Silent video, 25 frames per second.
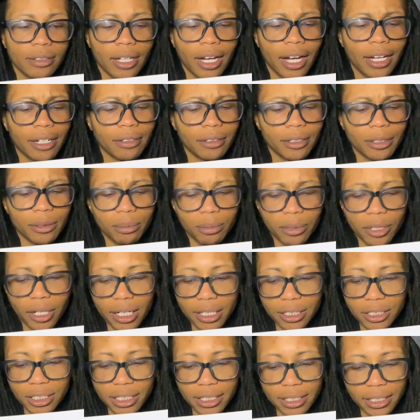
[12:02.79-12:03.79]
I don't know,
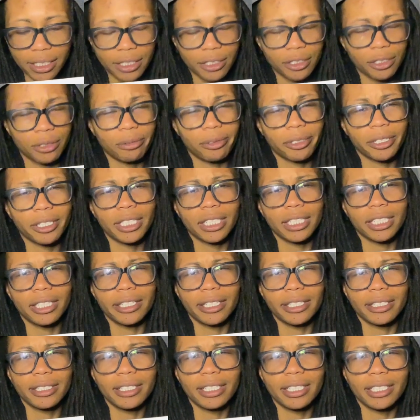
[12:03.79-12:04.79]
project that you're working
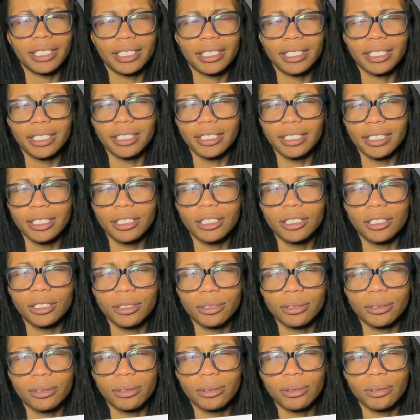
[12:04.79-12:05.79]
on, it's good
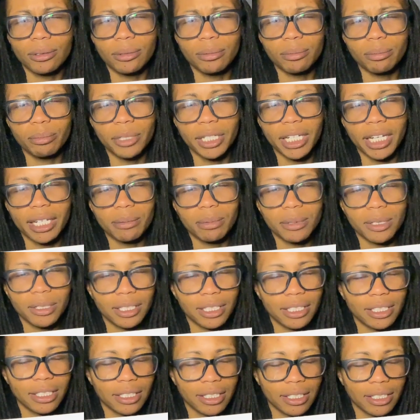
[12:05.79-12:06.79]
to be able
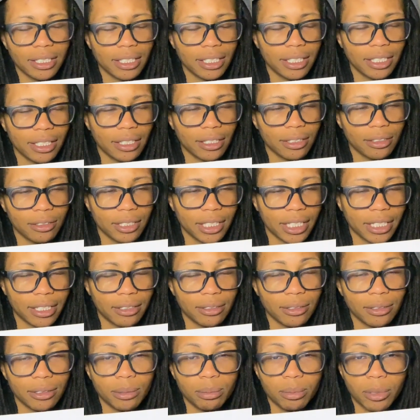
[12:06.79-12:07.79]
to get those
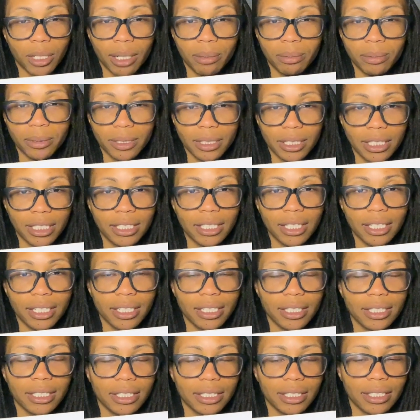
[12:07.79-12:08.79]
angles properly
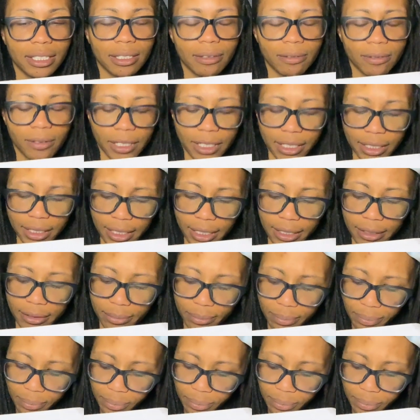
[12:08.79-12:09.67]
cut and stuff like that.